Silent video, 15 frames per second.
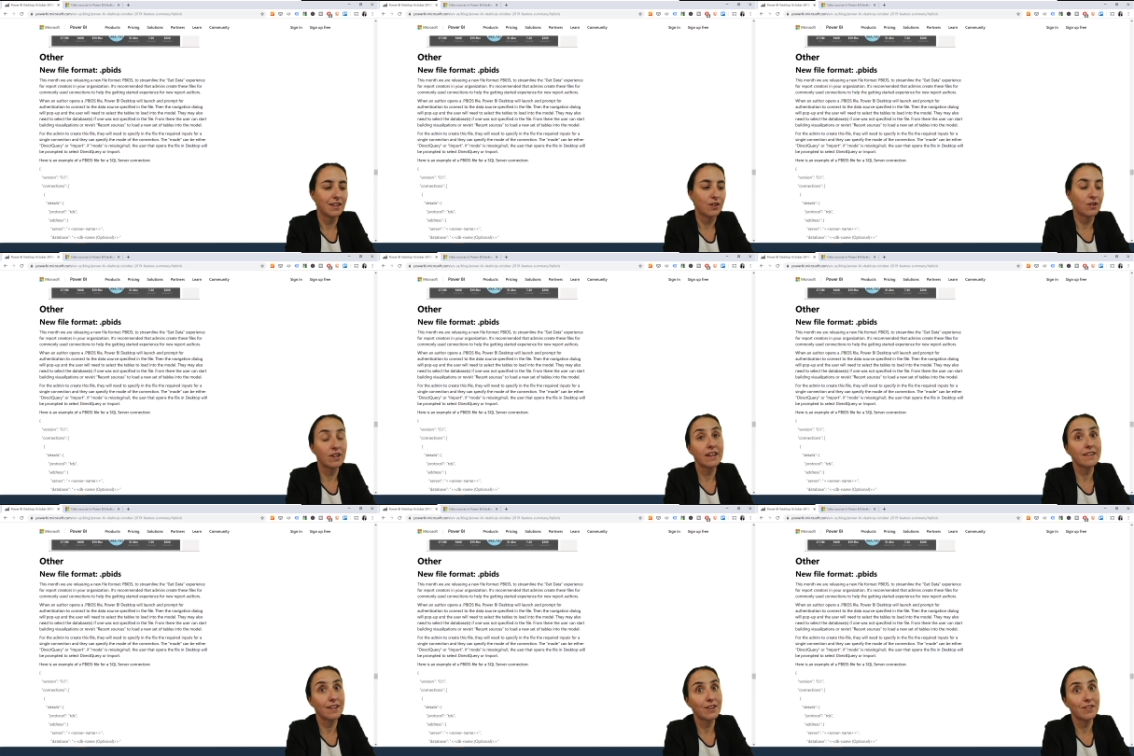or
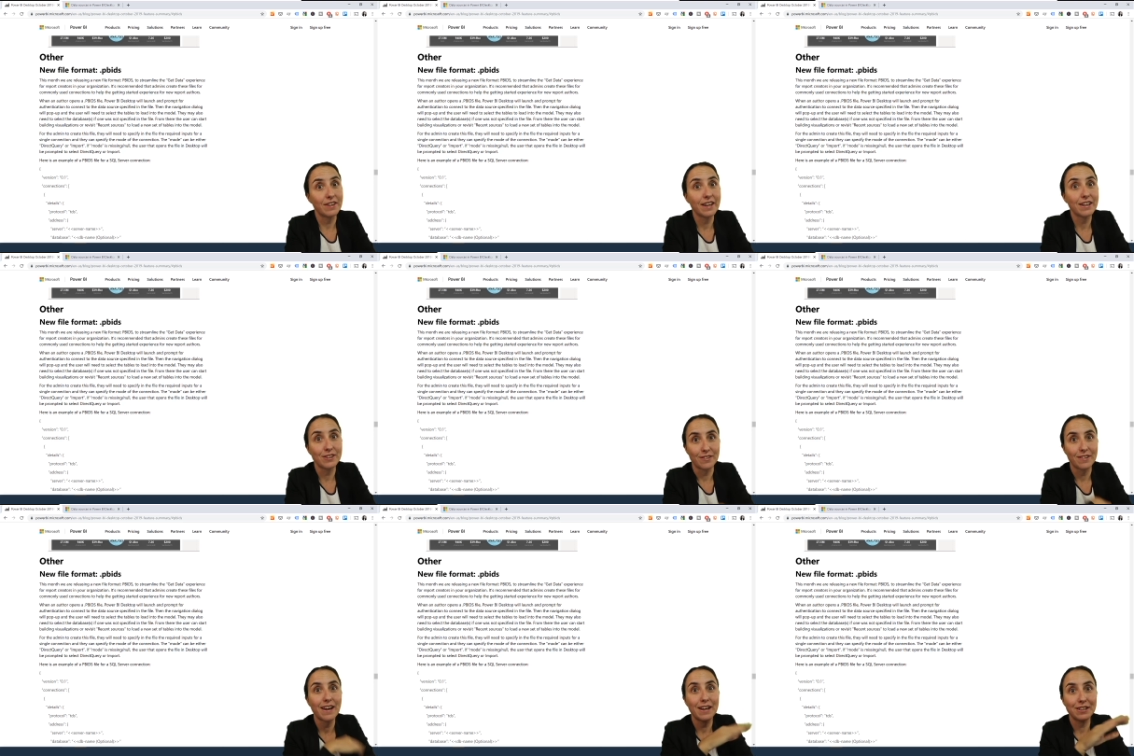like a
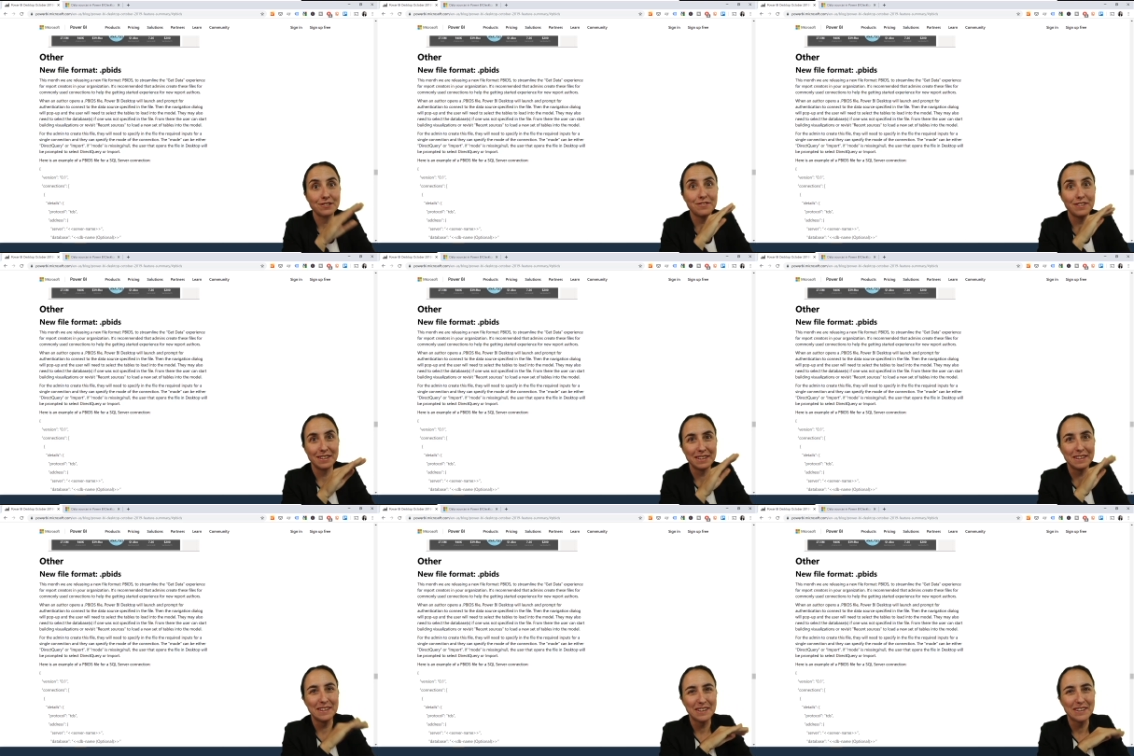connector that has
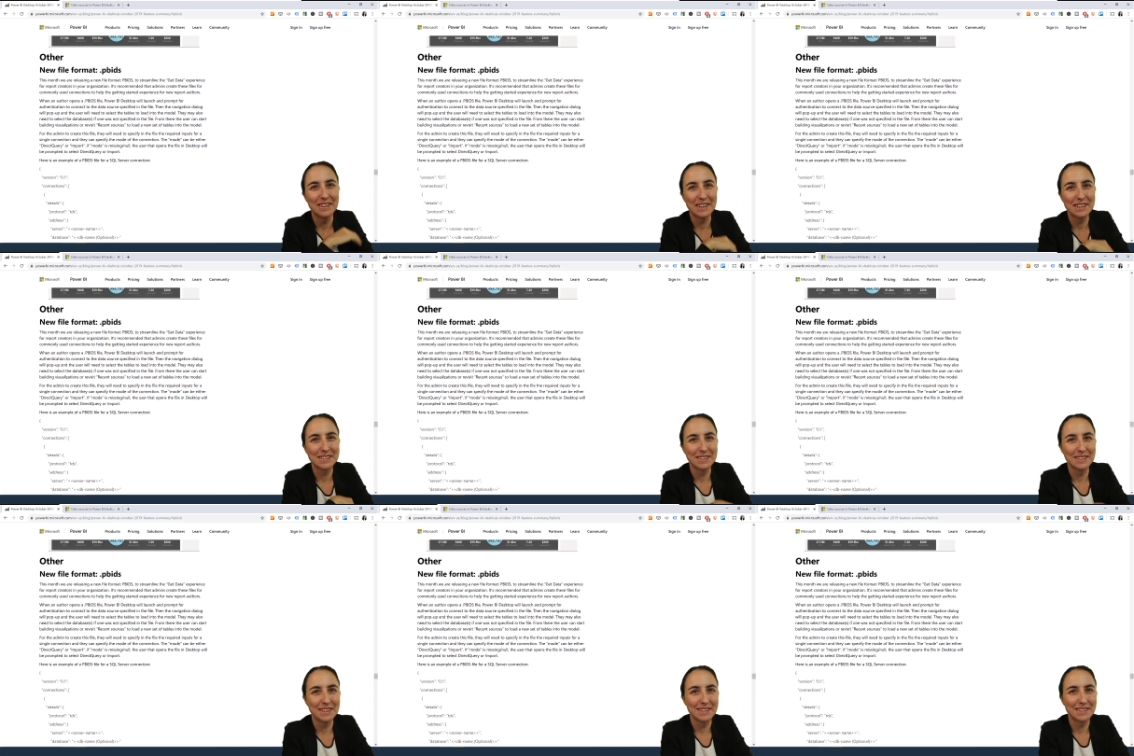filled in the
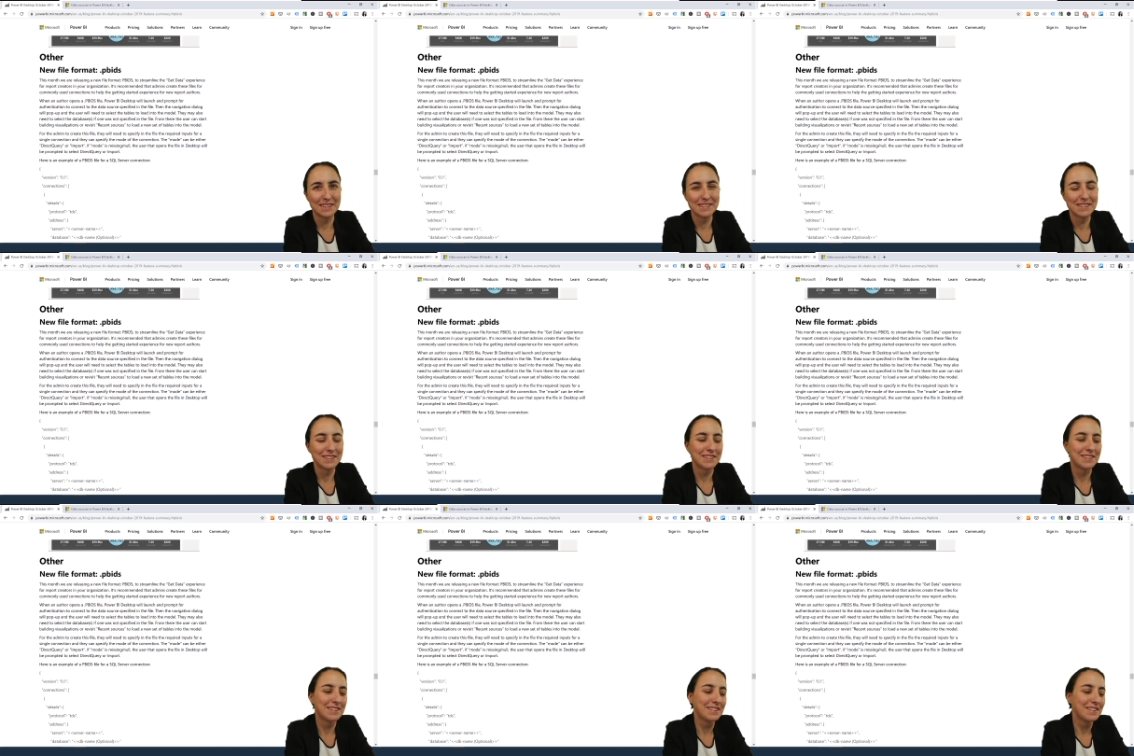connection details,
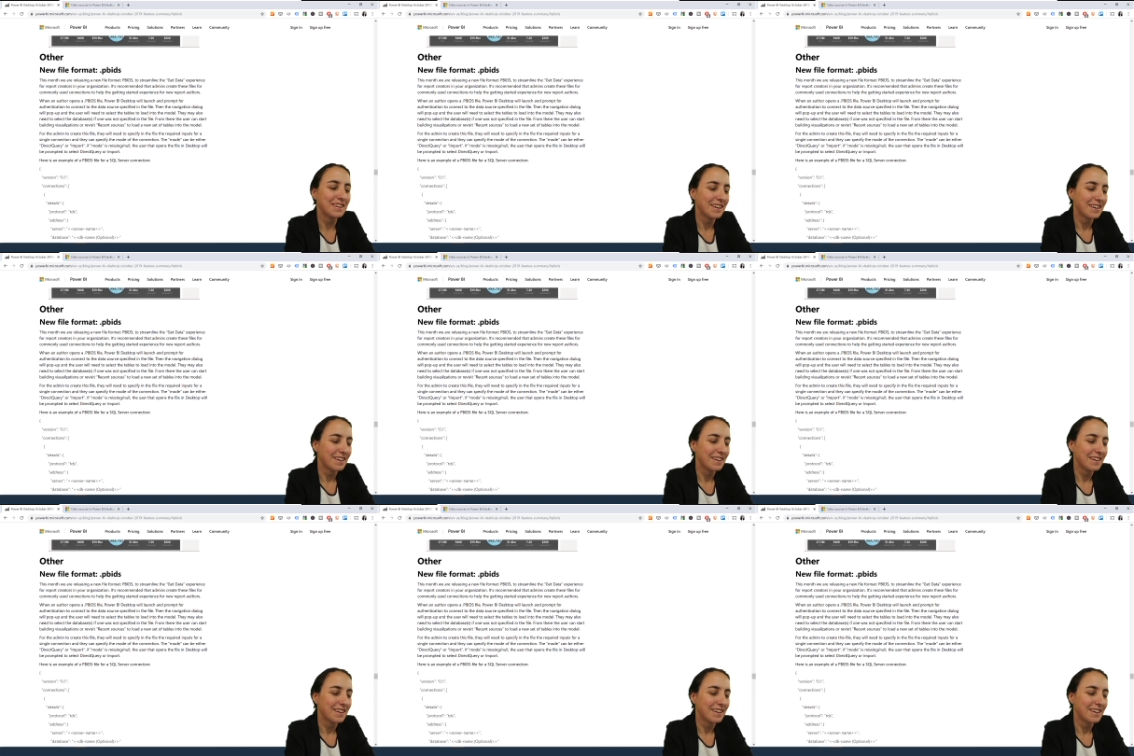you know?